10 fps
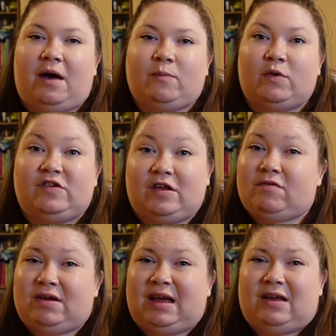which is
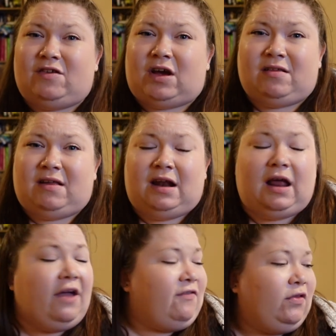really interesting.
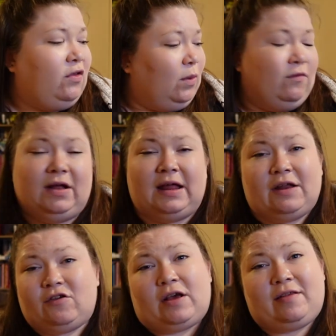I found this one really
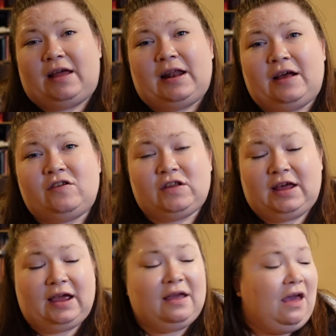interesting,
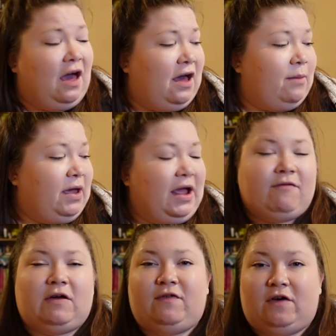actually. I gave
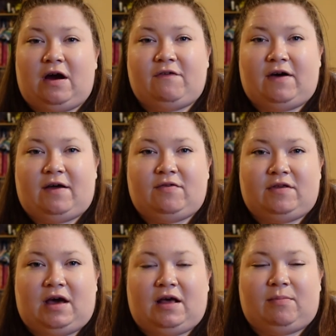it a 4 out of 5
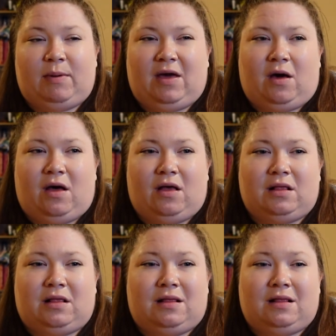stars
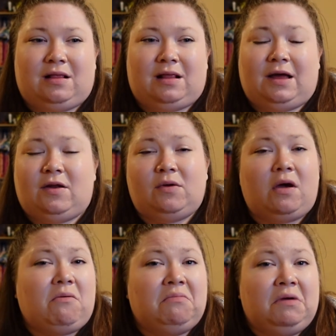because else, I don't
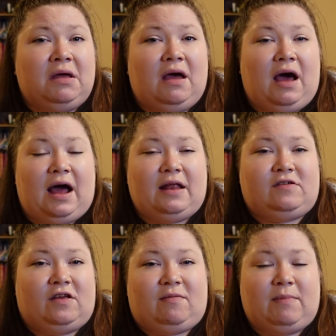know. I
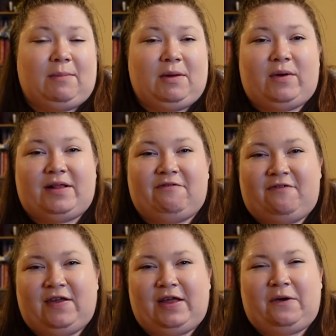just maybe wasn't
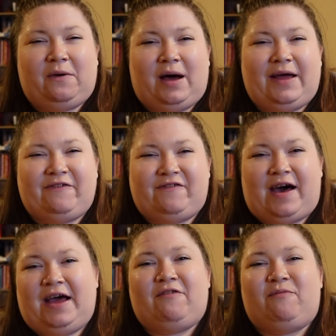feeling quite a
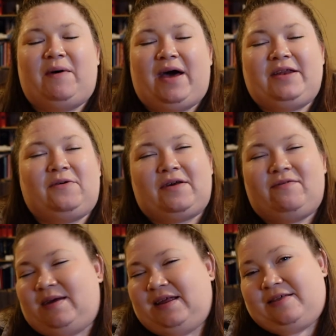5, but I don't give
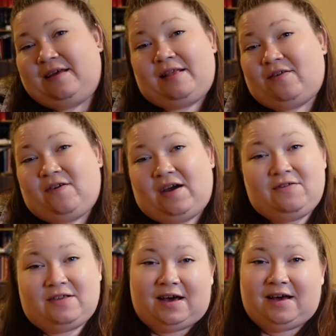many things a
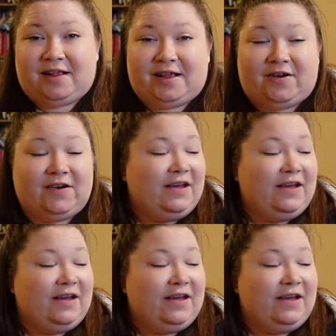5-star. So